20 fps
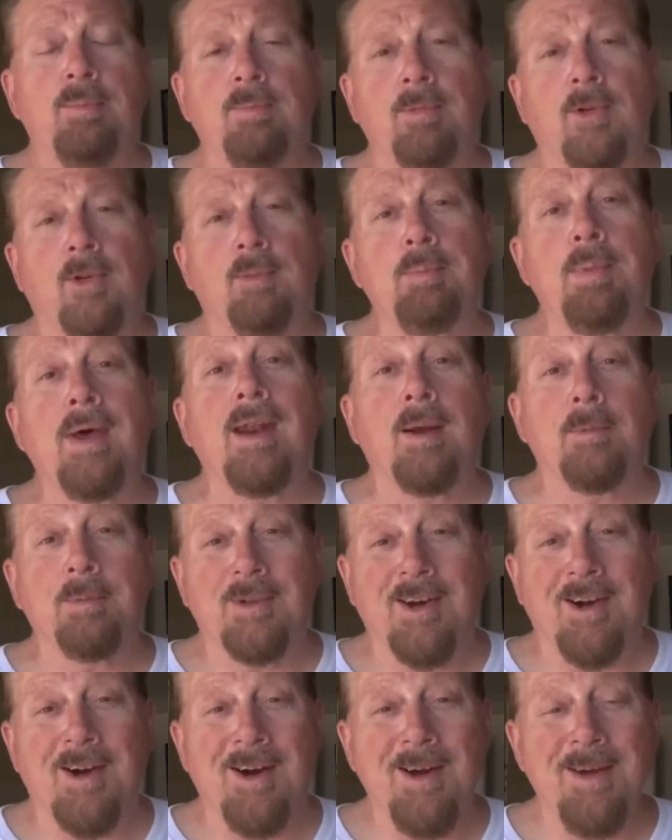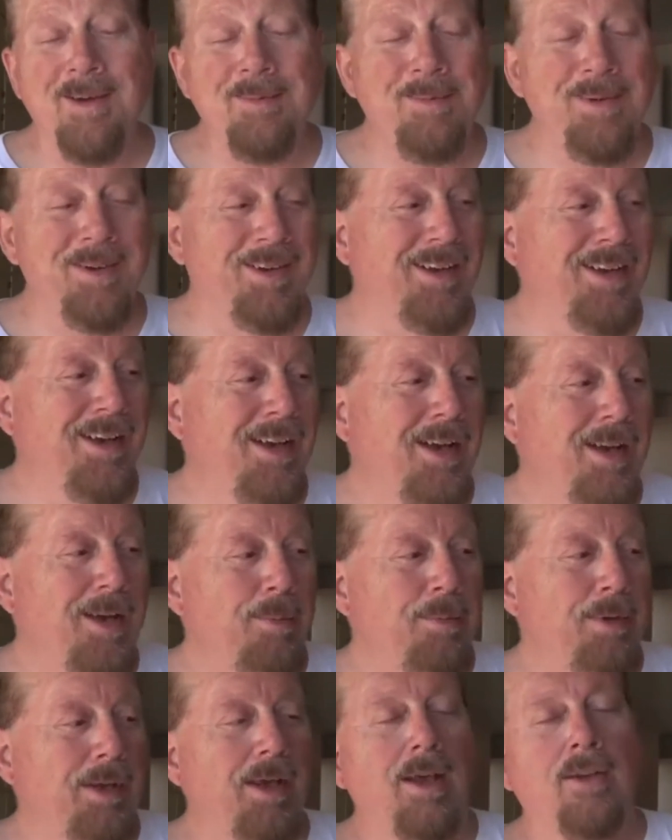sped up time
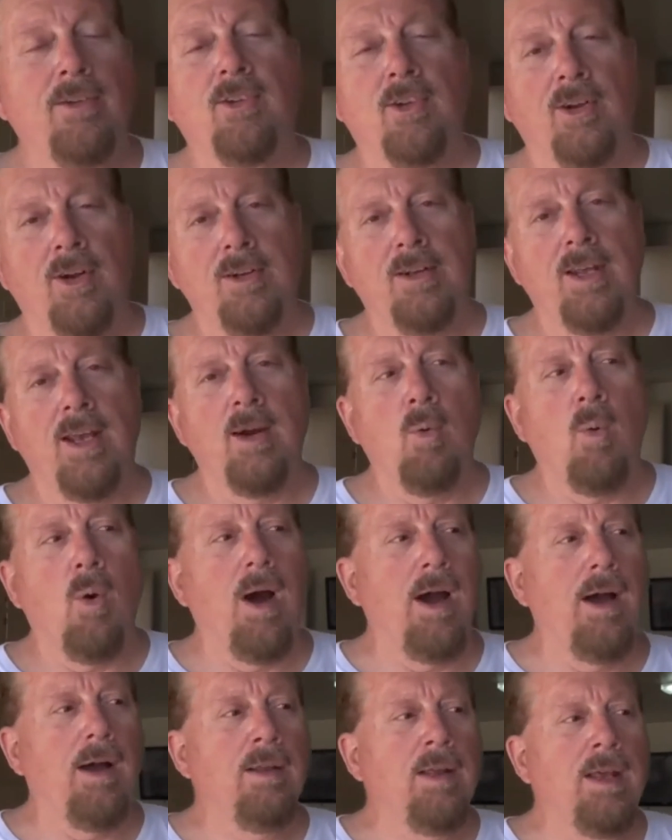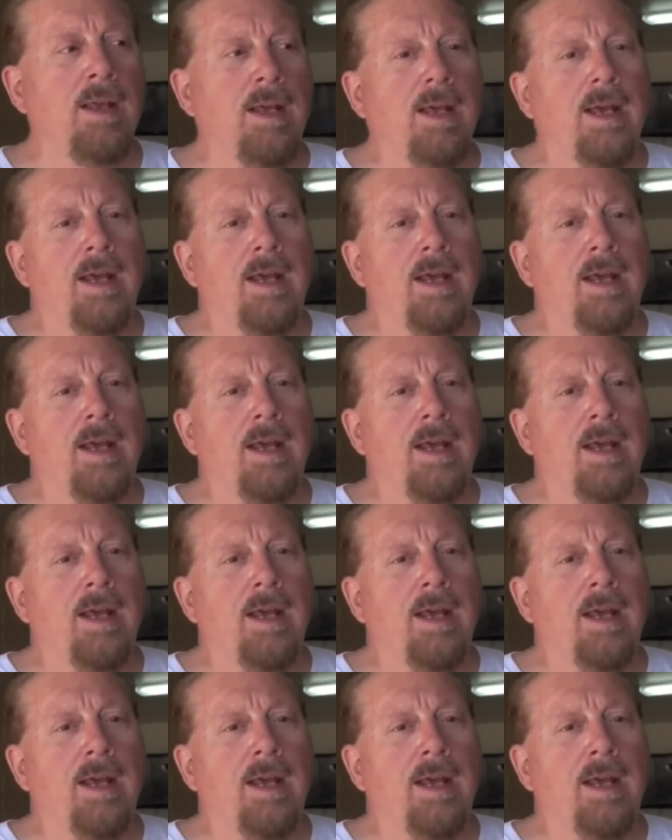because it's going to take a while,